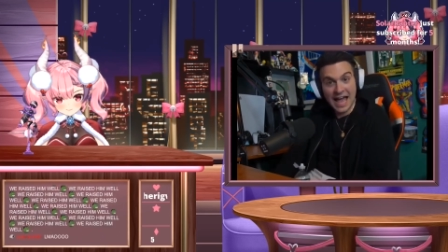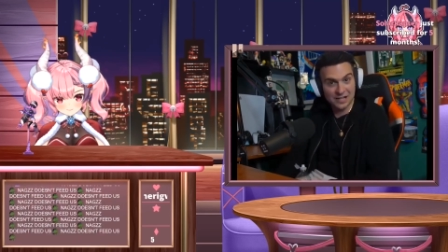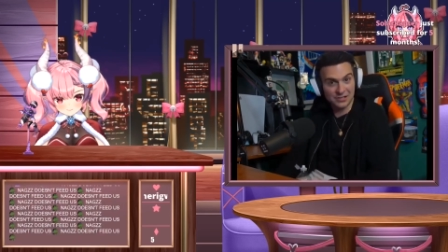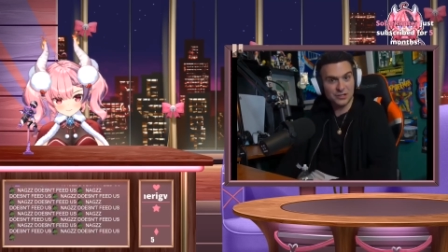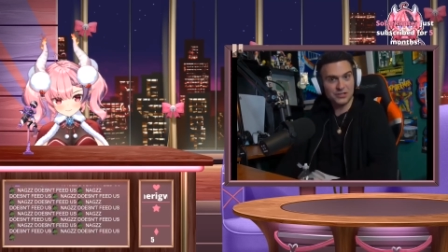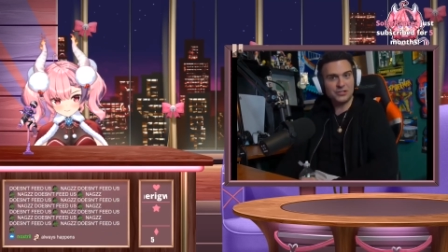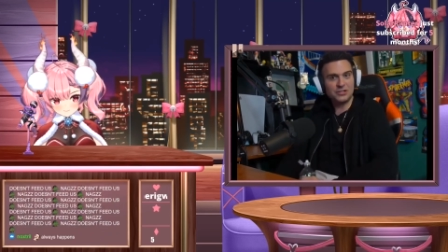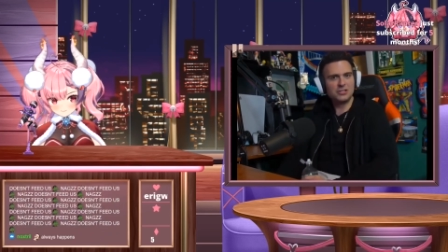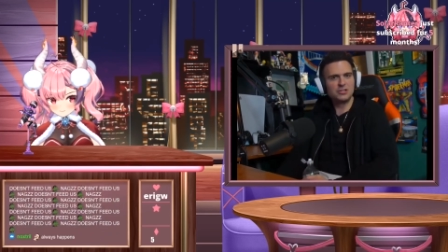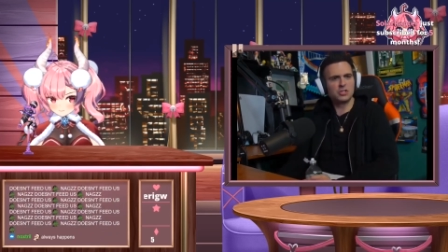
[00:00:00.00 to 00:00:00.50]

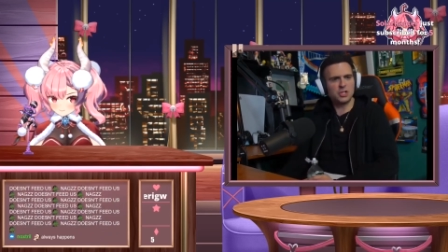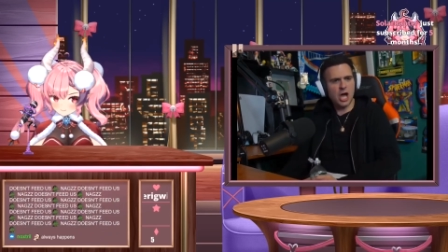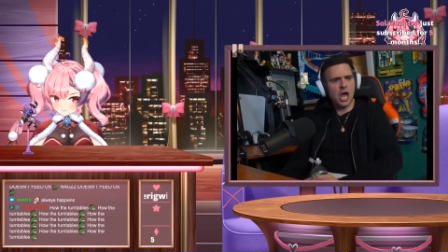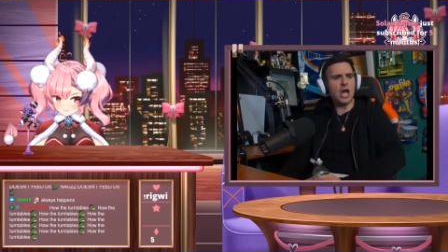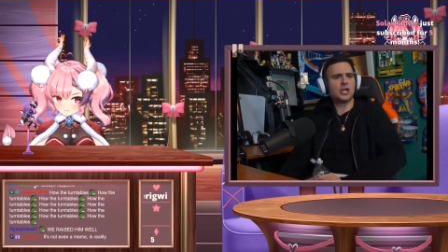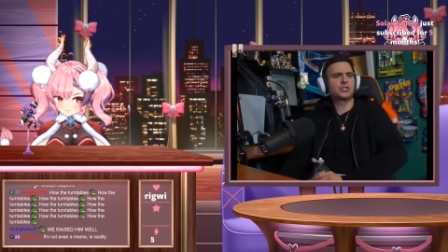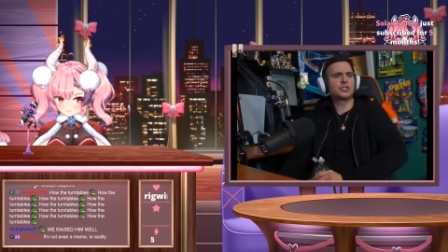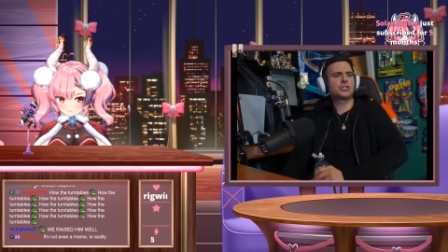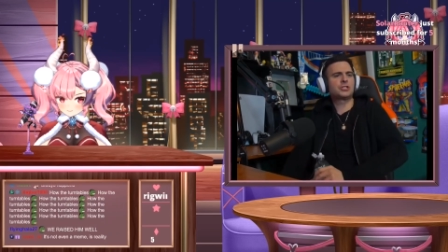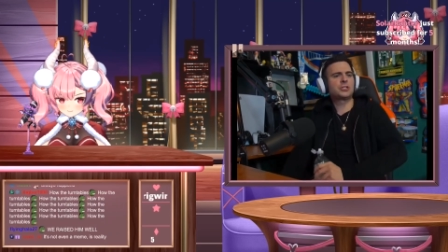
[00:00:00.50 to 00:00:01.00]
Yes,
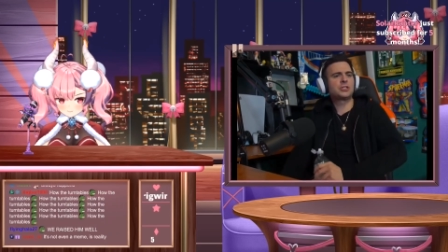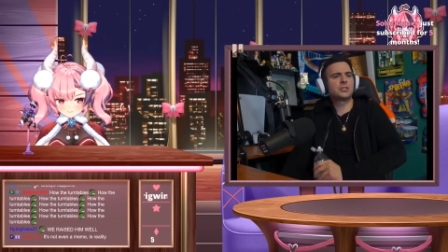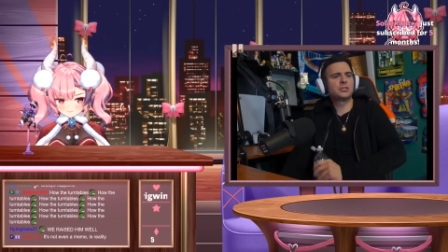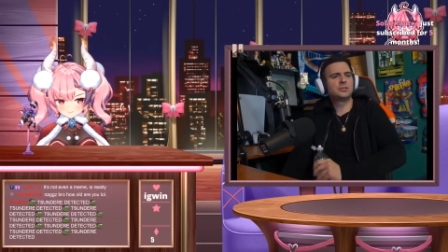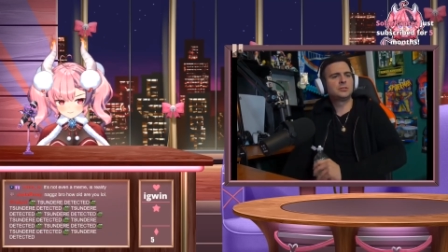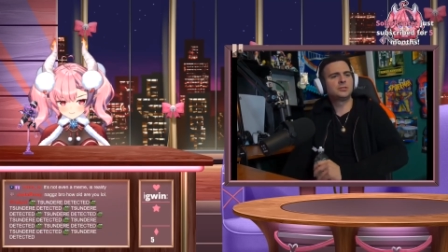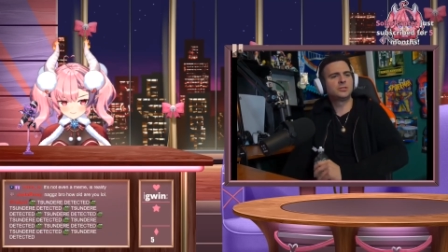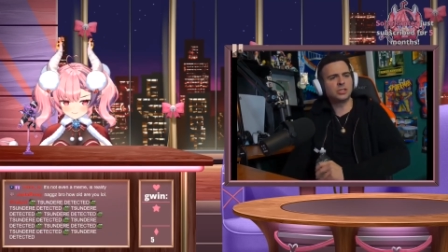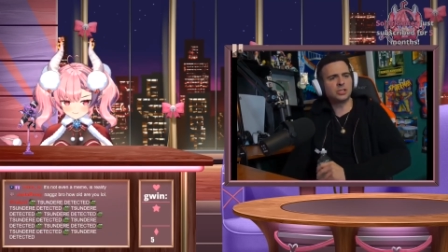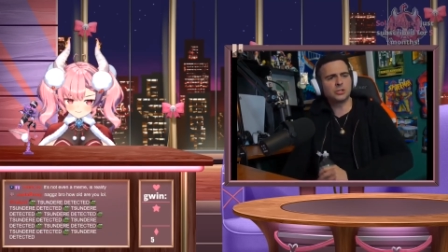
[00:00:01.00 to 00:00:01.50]
yes,
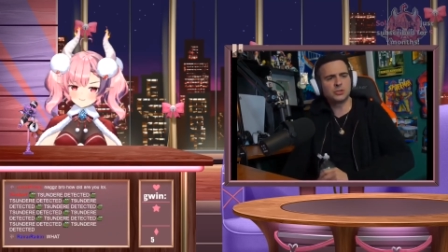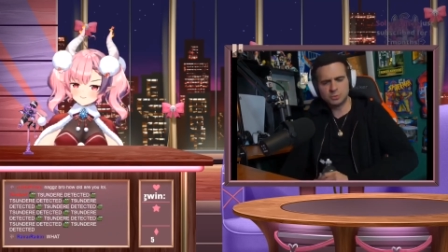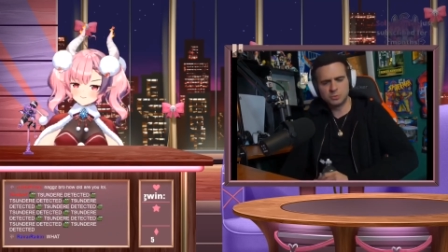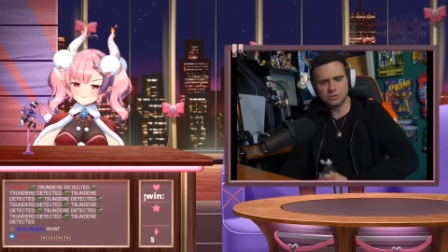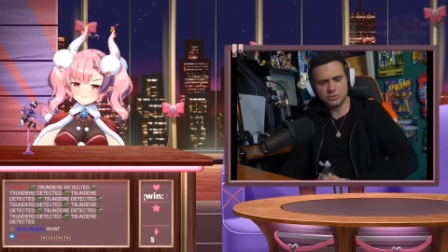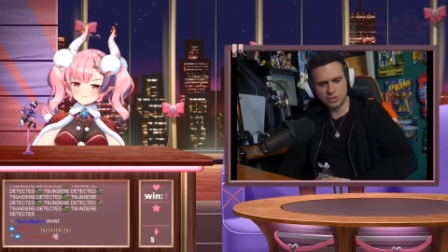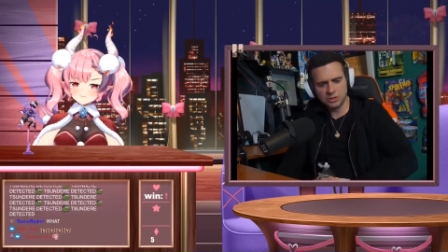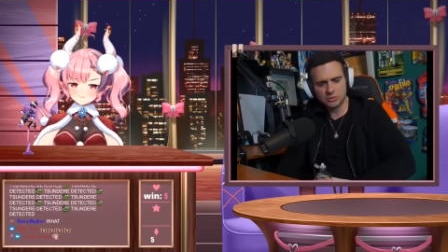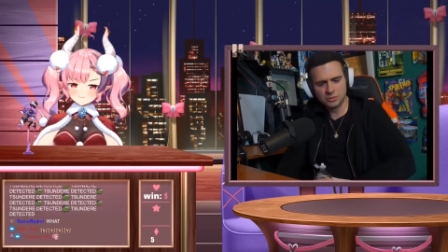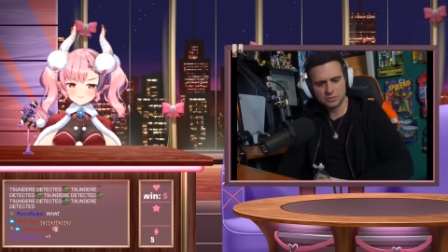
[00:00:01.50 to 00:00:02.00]
yes, we
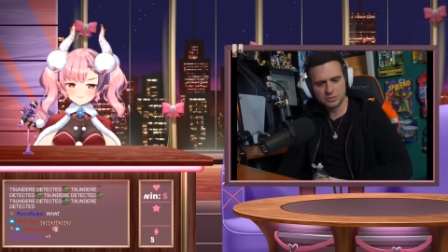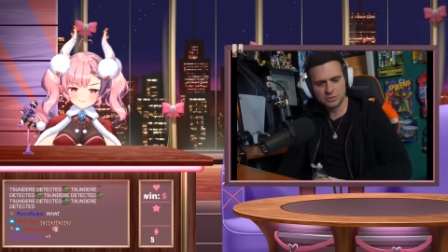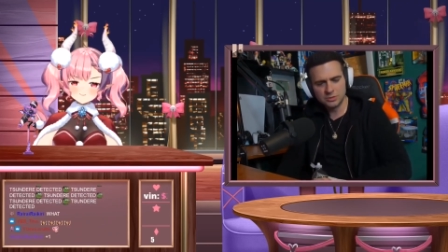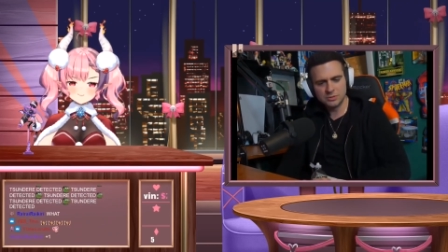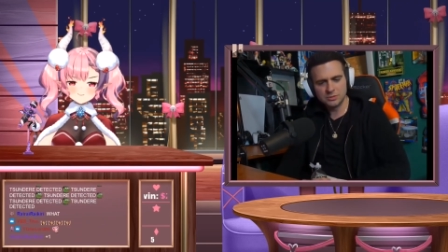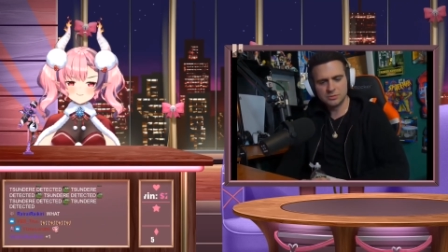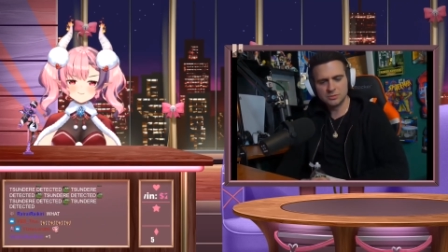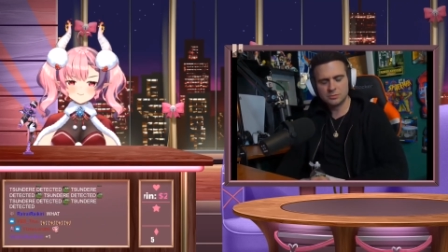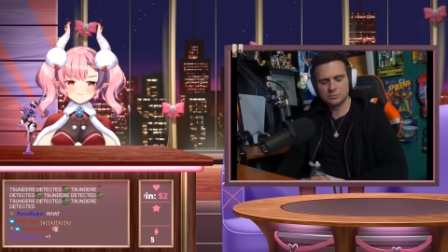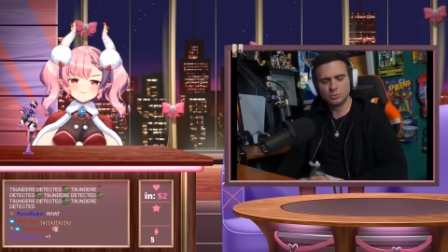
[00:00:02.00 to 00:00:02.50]
do. Mm.
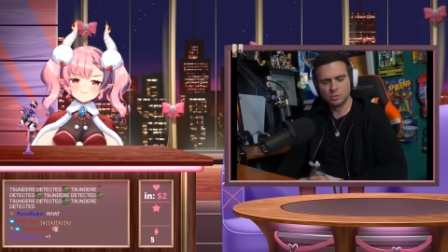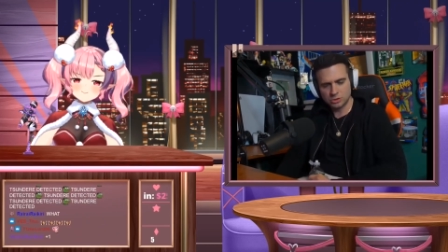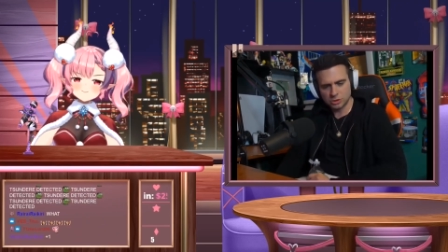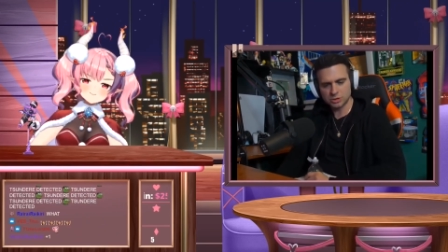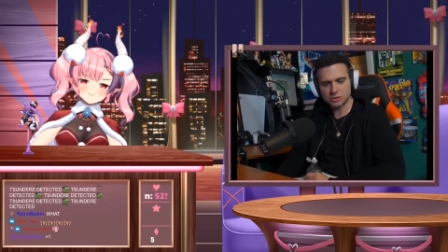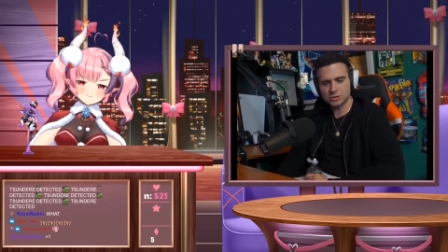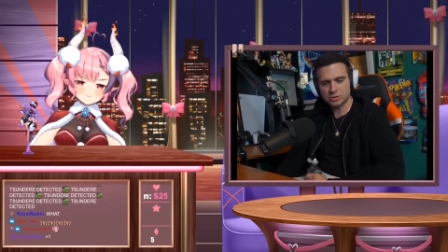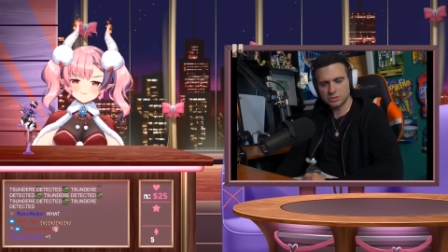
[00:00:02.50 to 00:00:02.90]
Yes.